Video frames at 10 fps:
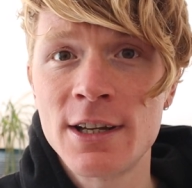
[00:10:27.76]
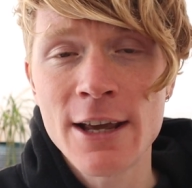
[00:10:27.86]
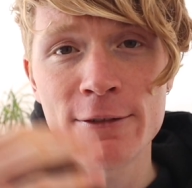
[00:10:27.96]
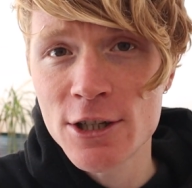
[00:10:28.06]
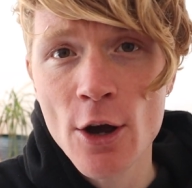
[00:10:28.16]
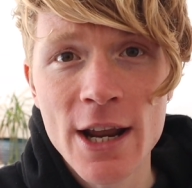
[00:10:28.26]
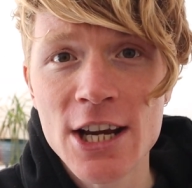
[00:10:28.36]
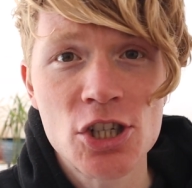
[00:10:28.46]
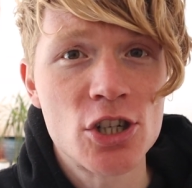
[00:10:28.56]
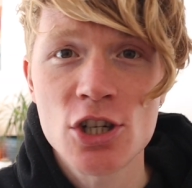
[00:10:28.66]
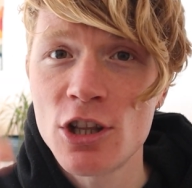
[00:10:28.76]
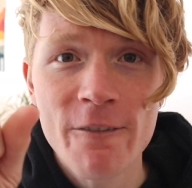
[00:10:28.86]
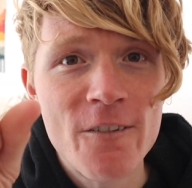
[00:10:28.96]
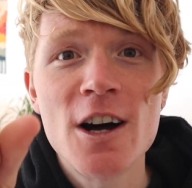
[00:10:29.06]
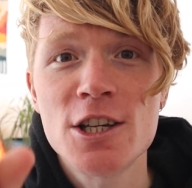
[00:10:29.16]
give a donation to the
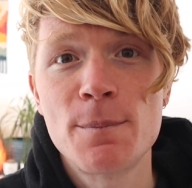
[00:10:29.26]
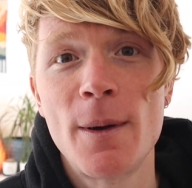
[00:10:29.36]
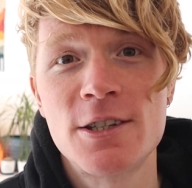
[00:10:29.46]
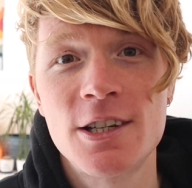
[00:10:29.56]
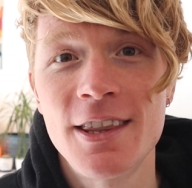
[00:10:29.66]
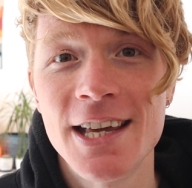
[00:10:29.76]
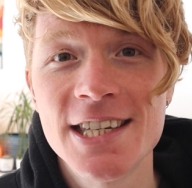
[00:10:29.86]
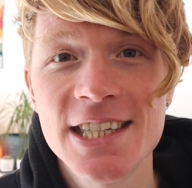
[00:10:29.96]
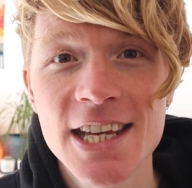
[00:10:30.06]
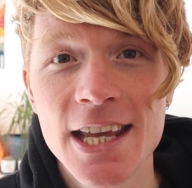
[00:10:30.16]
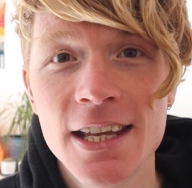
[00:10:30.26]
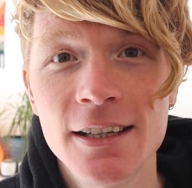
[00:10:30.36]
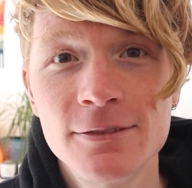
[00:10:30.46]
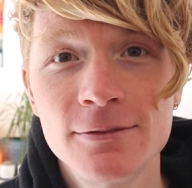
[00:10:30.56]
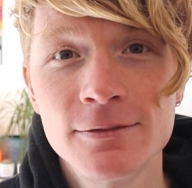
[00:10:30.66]
first busker they see,
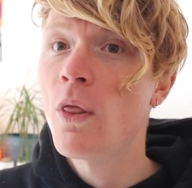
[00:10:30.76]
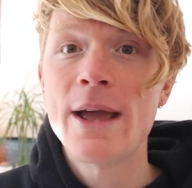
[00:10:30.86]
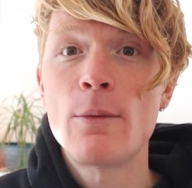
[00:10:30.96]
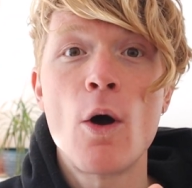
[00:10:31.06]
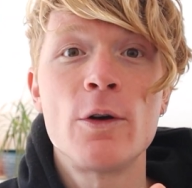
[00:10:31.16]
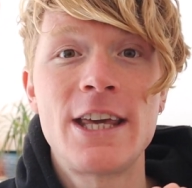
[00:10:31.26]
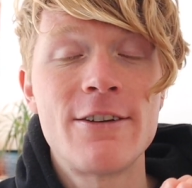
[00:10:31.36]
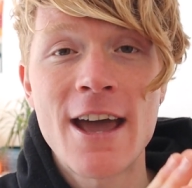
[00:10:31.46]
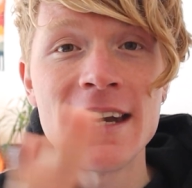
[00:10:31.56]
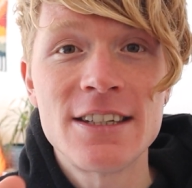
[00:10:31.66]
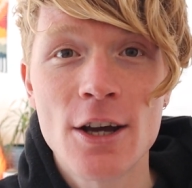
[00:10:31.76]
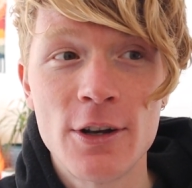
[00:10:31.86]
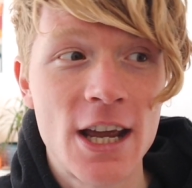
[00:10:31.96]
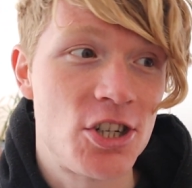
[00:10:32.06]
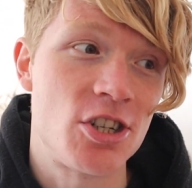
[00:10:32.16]
or they won't give any
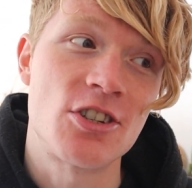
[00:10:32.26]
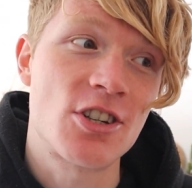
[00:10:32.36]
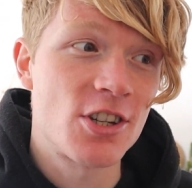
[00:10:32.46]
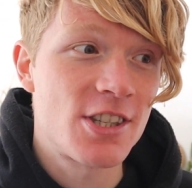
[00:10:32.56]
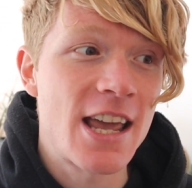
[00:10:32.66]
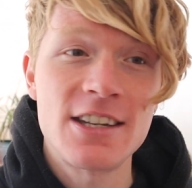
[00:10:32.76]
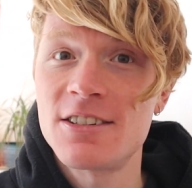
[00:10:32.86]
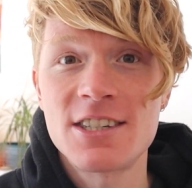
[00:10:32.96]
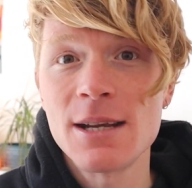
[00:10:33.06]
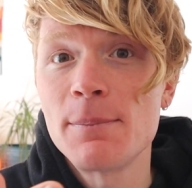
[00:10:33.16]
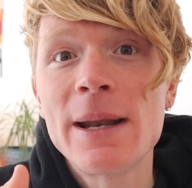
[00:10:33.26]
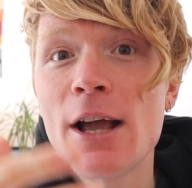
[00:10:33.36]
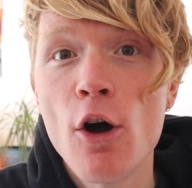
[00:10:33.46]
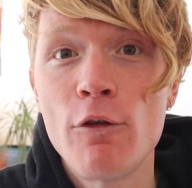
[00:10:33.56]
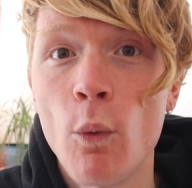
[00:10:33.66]
donations because they're
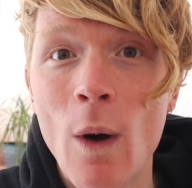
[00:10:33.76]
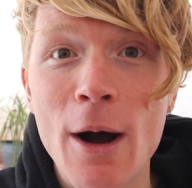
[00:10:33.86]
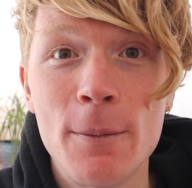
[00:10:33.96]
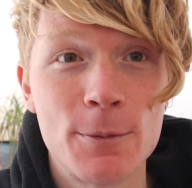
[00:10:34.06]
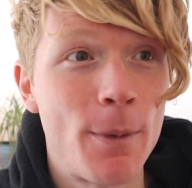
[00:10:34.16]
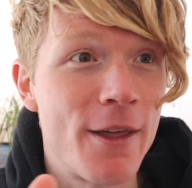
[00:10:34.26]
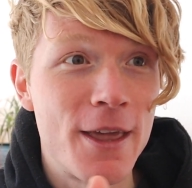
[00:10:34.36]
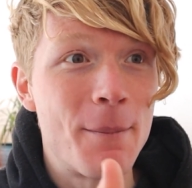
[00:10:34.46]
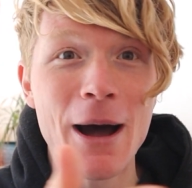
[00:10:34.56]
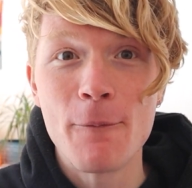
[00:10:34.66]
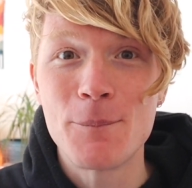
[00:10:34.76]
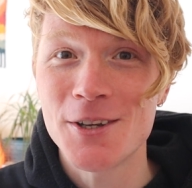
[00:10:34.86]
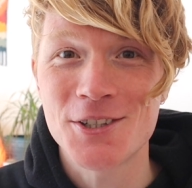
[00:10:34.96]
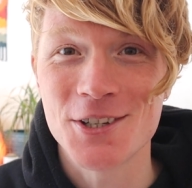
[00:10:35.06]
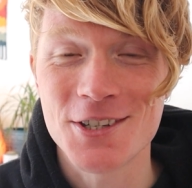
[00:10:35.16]
simply overwhelmed by the amount of
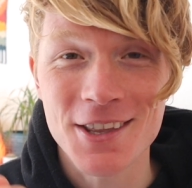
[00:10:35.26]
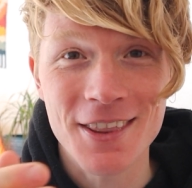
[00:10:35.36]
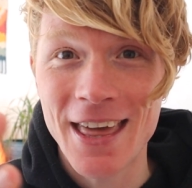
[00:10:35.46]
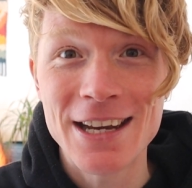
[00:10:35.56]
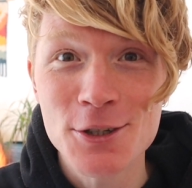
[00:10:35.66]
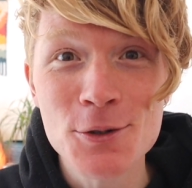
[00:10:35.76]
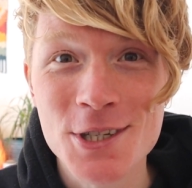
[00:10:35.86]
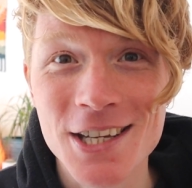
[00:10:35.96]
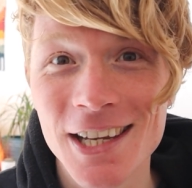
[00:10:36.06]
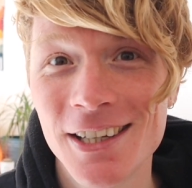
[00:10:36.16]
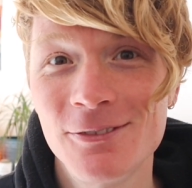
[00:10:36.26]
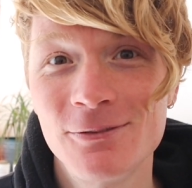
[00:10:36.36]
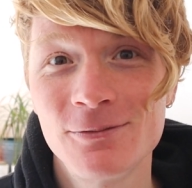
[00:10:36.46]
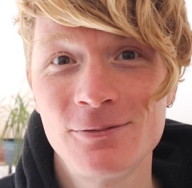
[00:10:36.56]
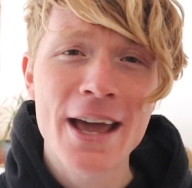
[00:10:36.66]
buskers that they do see,
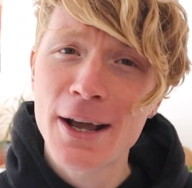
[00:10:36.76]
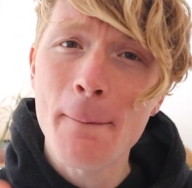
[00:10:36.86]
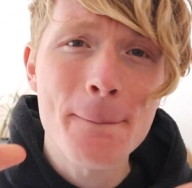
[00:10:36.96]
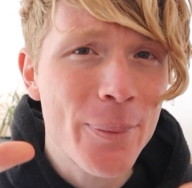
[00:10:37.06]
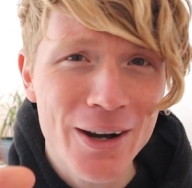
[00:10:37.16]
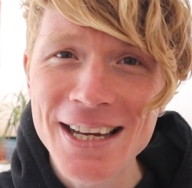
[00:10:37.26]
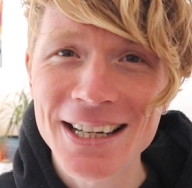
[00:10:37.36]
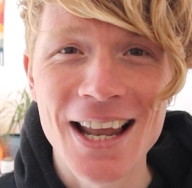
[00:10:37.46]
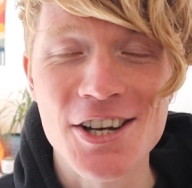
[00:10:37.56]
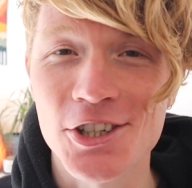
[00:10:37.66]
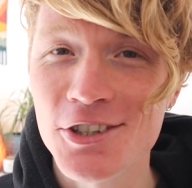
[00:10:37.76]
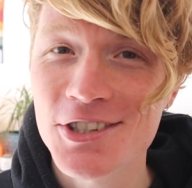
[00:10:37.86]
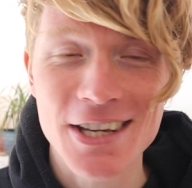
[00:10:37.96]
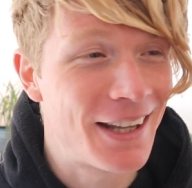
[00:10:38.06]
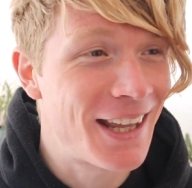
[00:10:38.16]
or they're complete
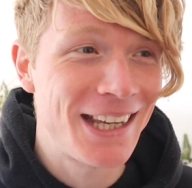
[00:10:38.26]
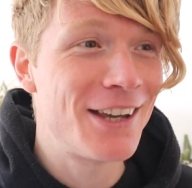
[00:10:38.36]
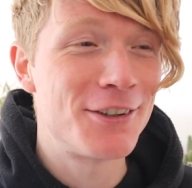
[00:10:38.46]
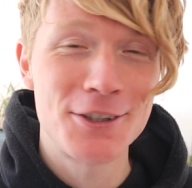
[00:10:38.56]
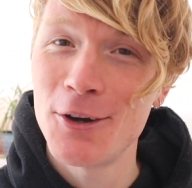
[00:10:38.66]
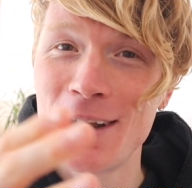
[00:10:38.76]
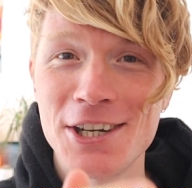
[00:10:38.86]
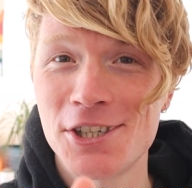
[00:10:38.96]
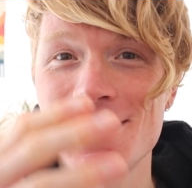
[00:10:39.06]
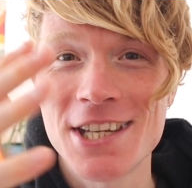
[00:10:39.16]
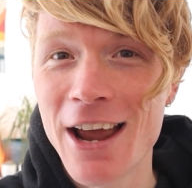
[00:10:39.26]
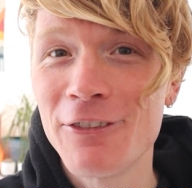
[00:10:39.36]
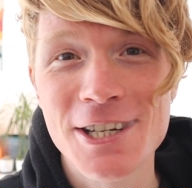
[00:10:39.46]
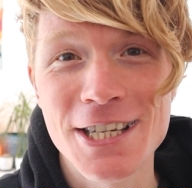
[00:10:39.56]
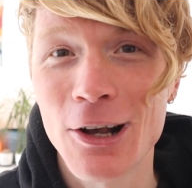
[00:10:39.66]
legends and they give a donation to
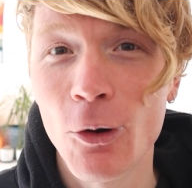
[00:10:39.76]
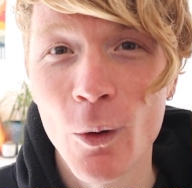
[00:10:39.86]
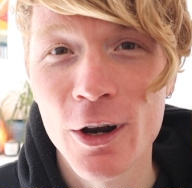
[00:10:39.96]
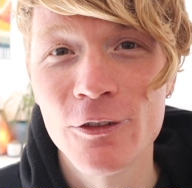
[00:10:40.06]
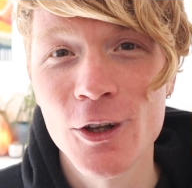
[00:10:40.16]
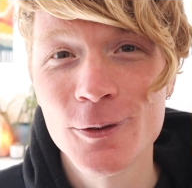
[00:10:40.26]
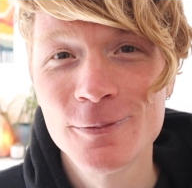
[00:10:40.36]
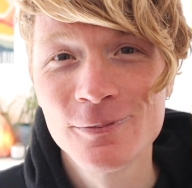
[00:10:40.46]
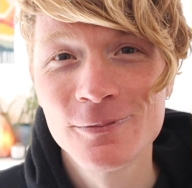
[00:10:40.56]
every single one of you.